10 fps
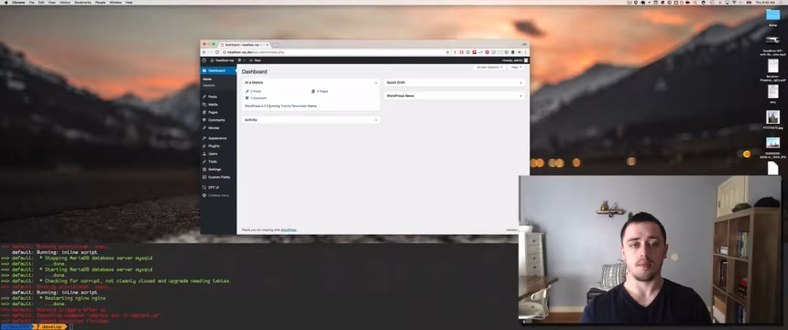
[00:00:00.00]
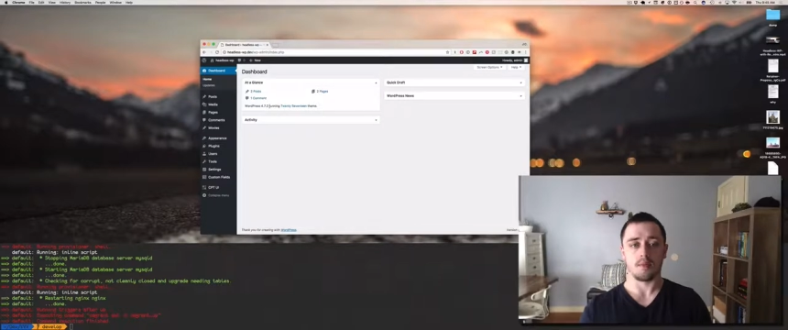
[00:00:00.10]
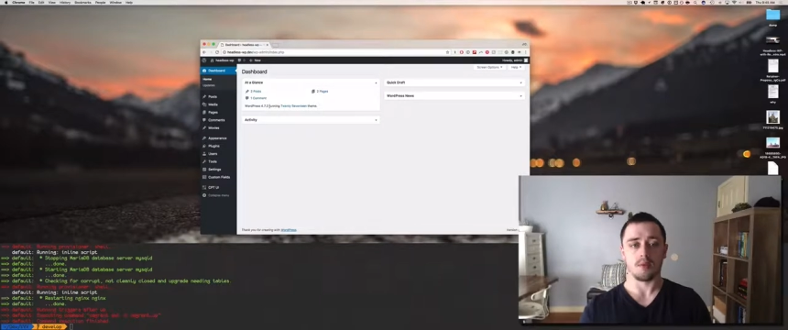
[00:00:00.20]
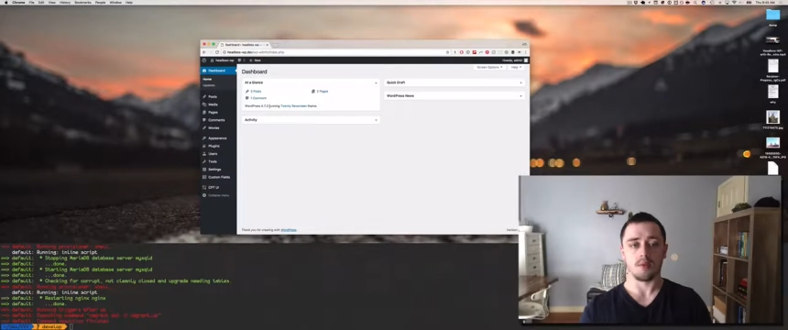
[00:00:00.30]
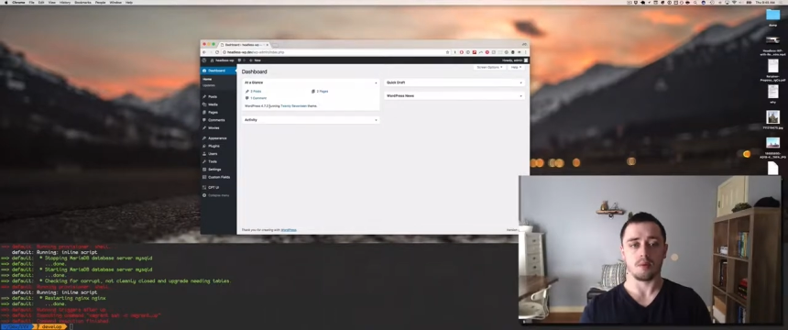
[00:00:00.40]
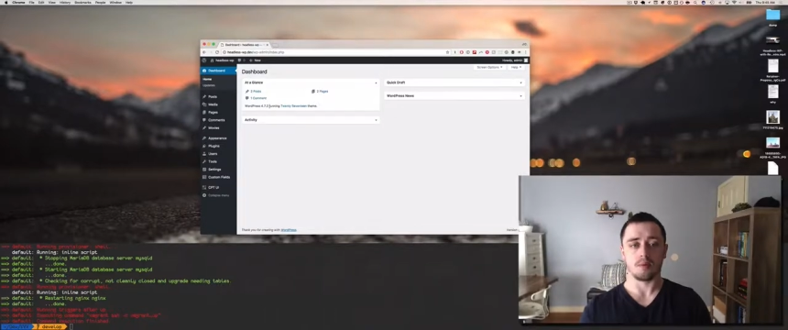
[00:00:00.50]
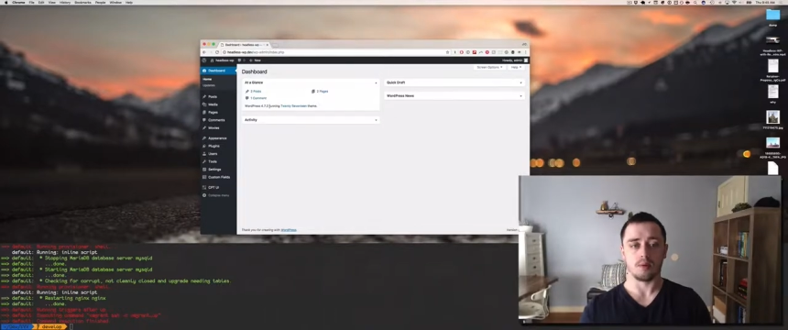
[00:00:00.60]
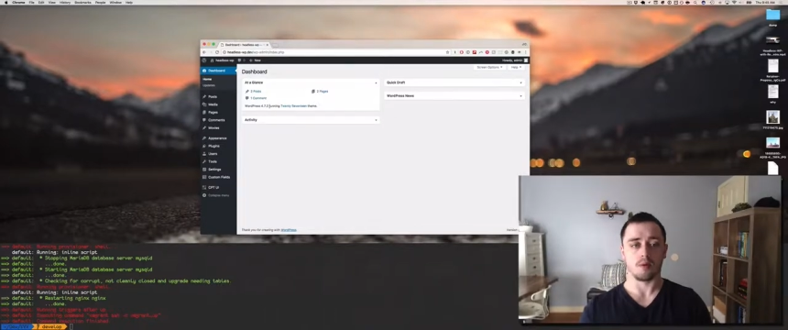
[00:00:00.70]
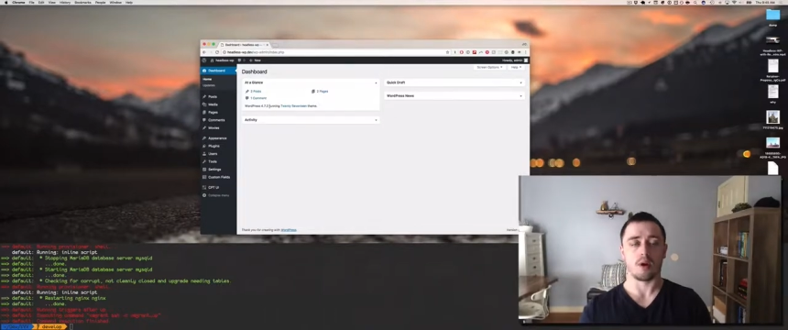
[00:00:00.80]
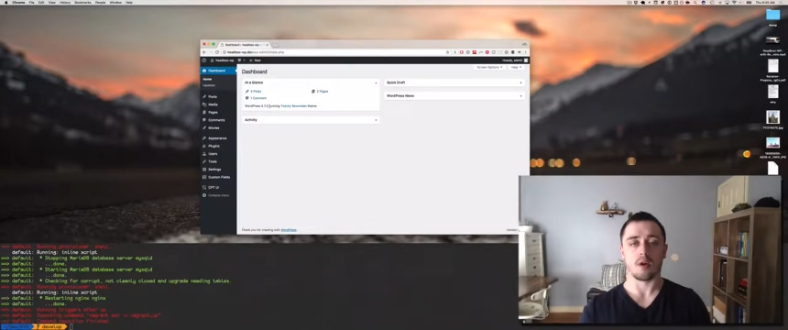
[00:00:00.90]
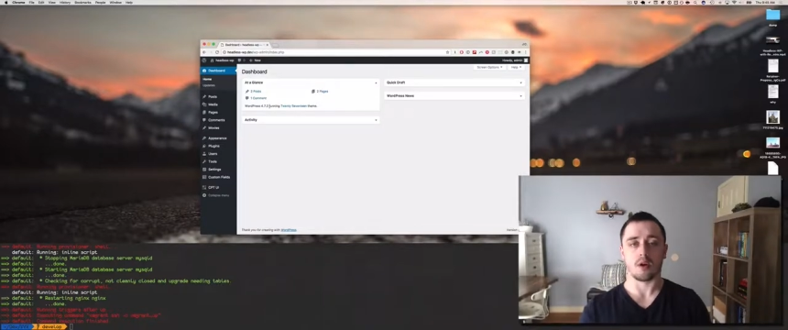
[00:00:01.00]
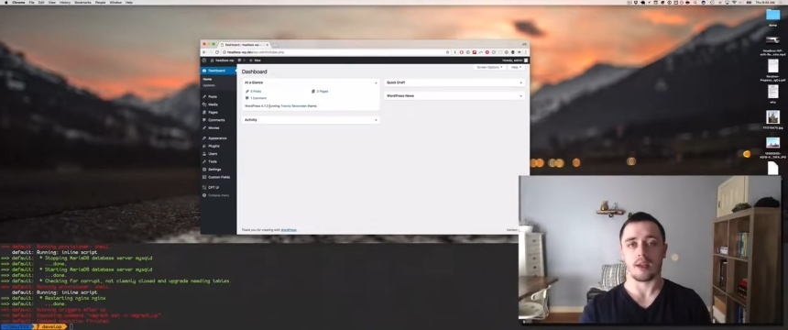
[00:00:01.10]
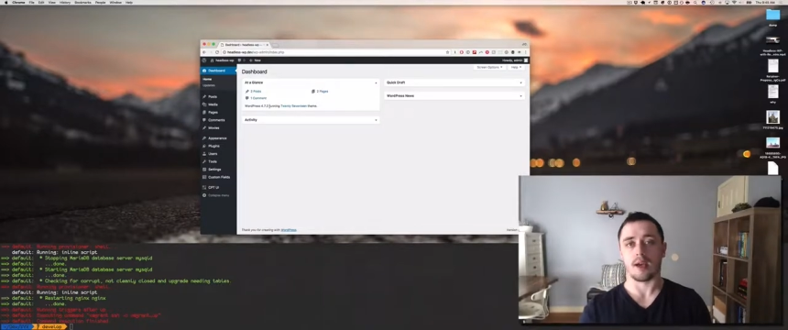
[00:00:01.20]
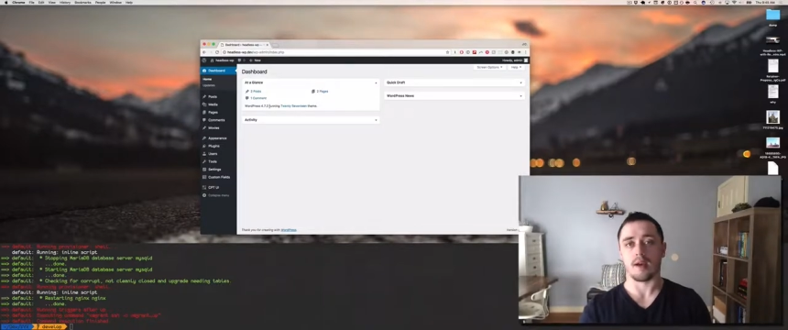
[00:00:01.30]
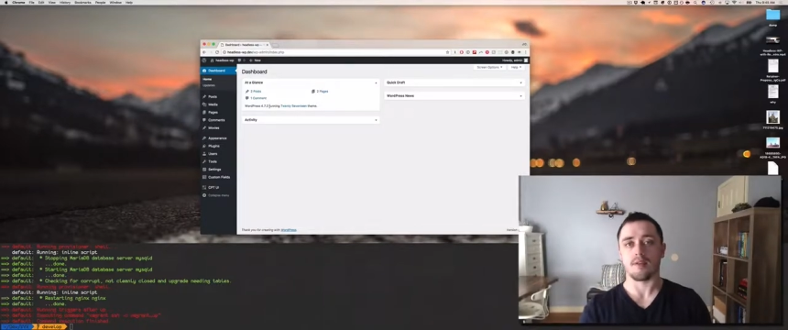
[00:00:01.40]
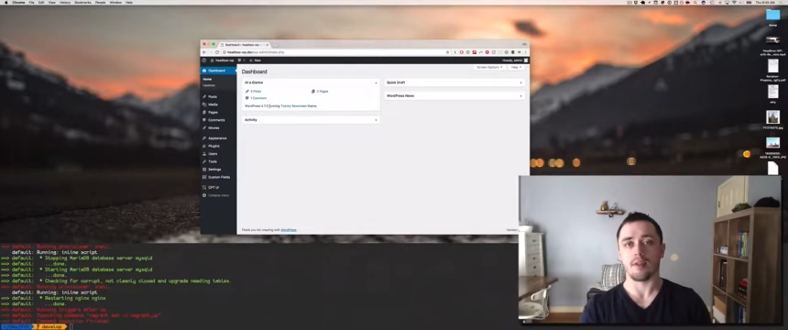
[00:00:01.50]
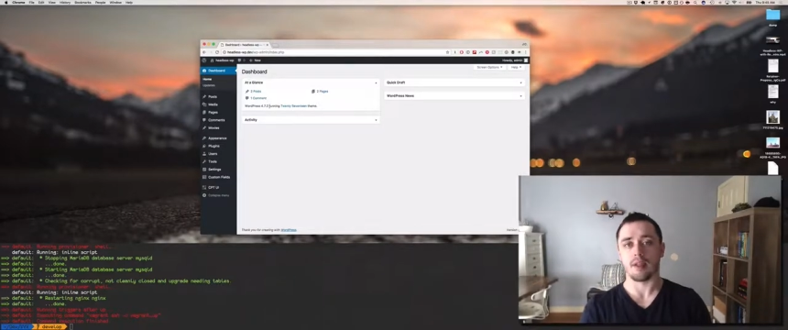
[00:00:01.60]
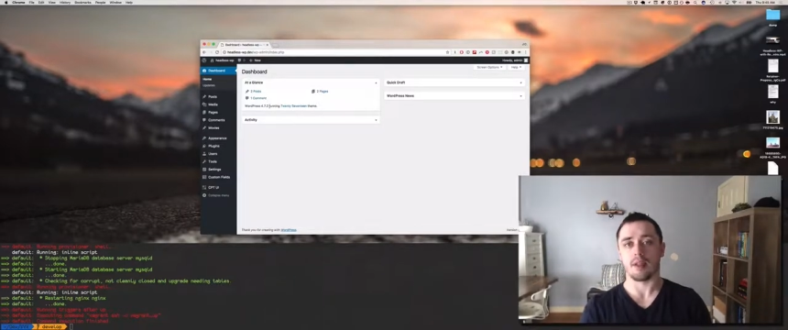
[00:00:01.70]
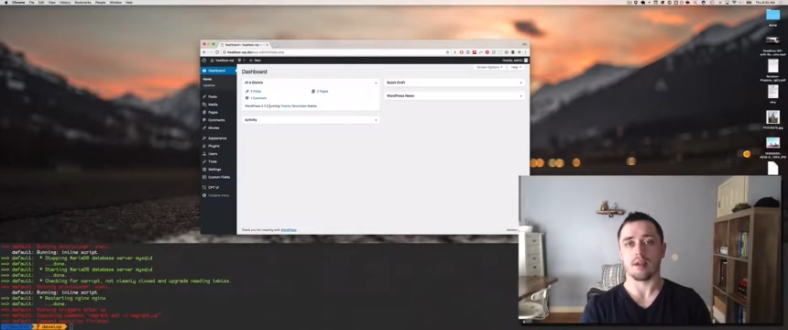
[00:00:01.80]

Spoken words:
you already have the